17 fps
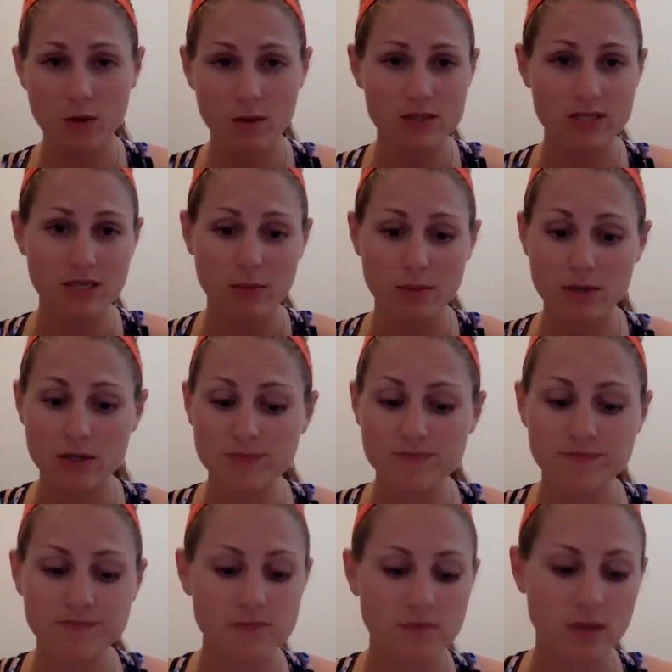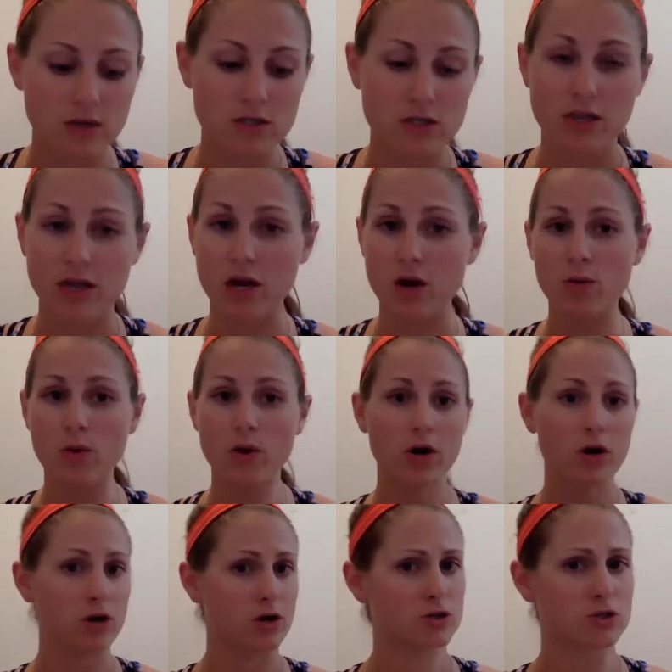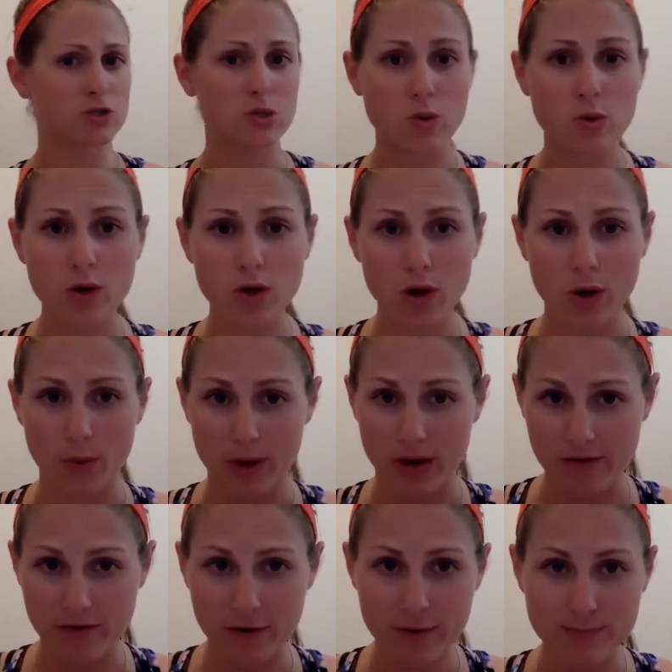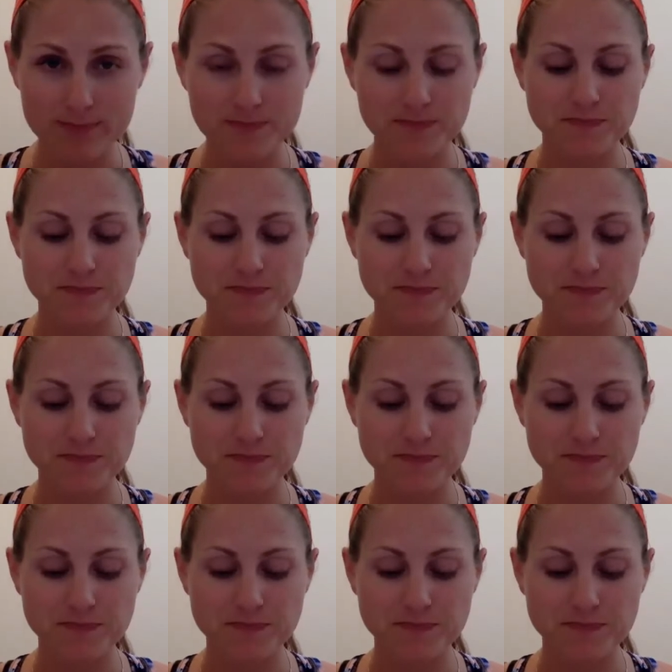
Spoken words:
with someone to their work or school or whatever.